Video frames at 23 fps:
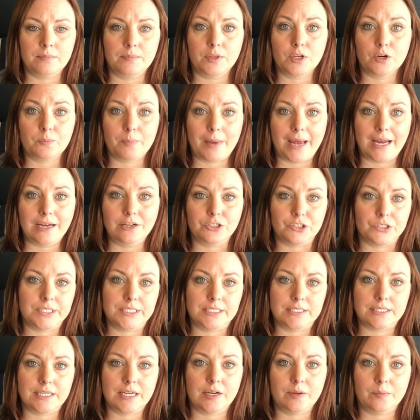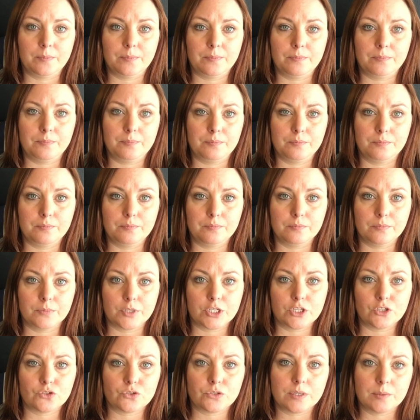their patrons help
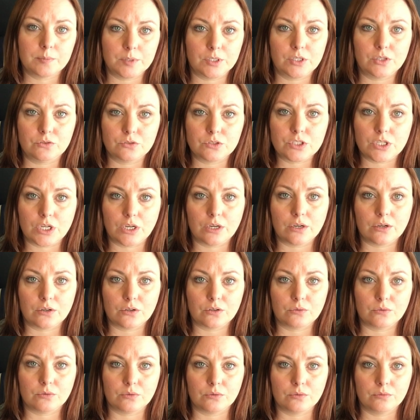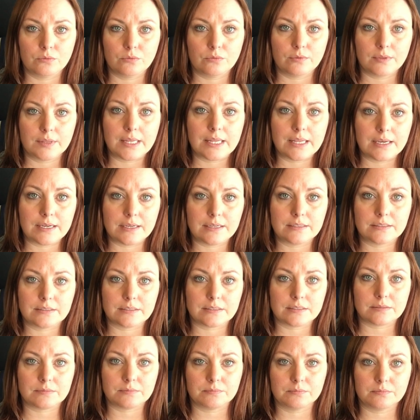contribute to
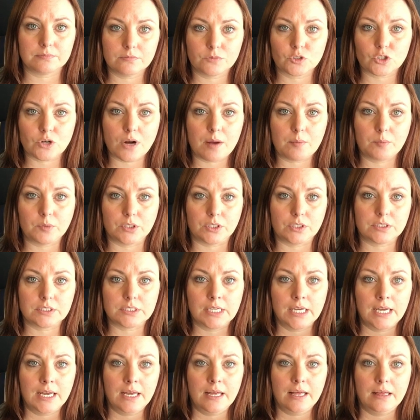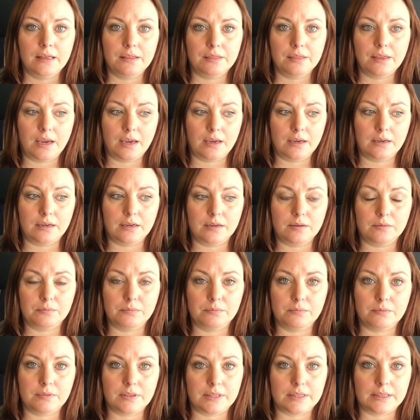these scrapbooks. They
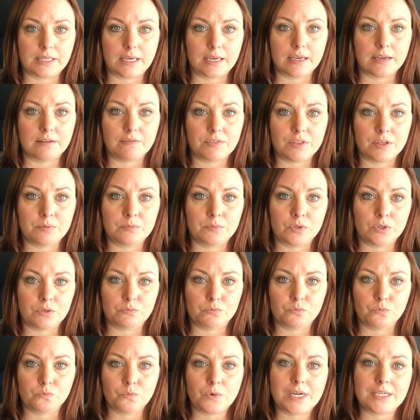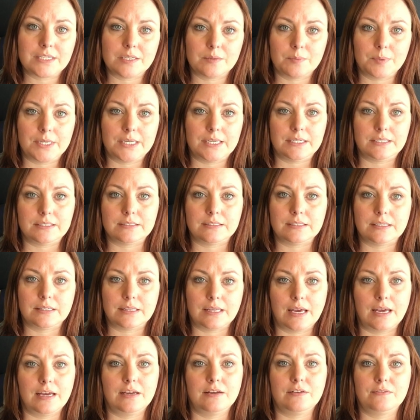give them recipes that
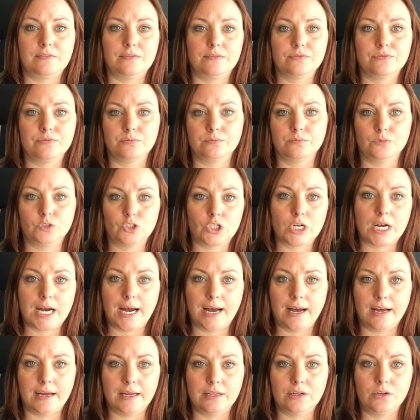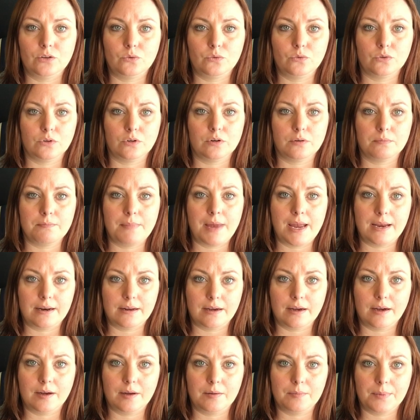they've tried or made
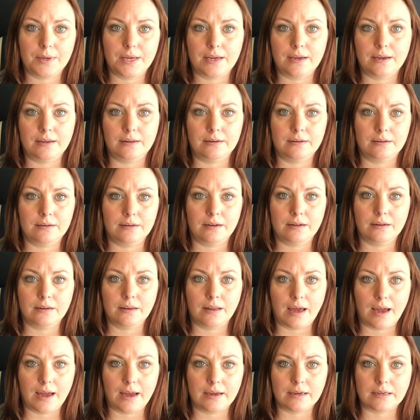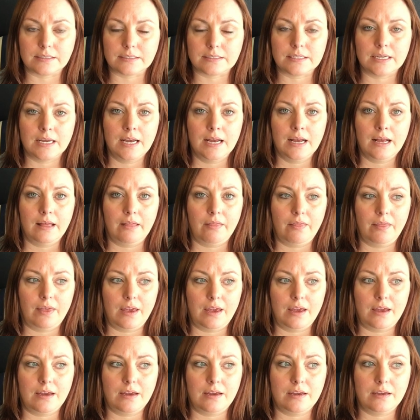up and liked.
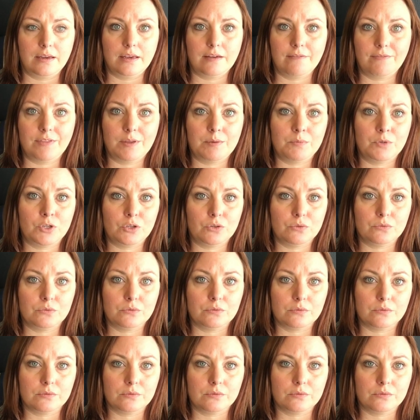They give them new,